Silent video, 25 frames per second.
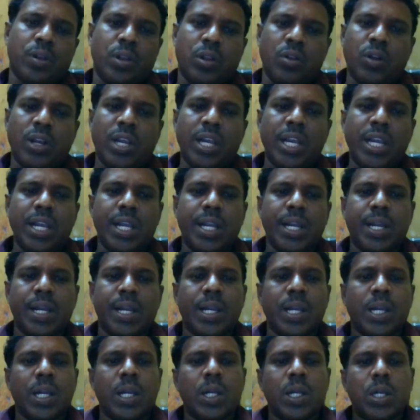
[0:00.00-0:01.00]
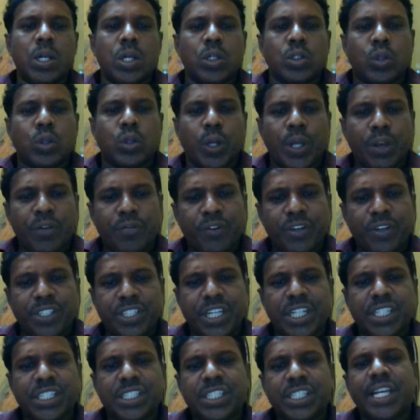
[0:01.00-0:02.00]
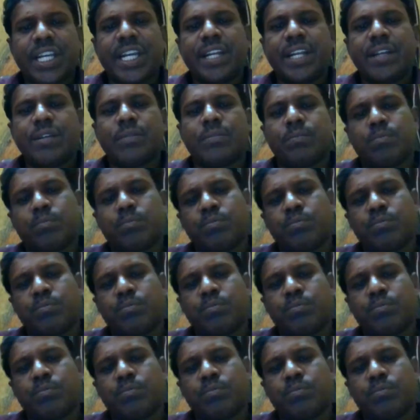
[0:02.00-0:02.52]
Okay, so efficiency in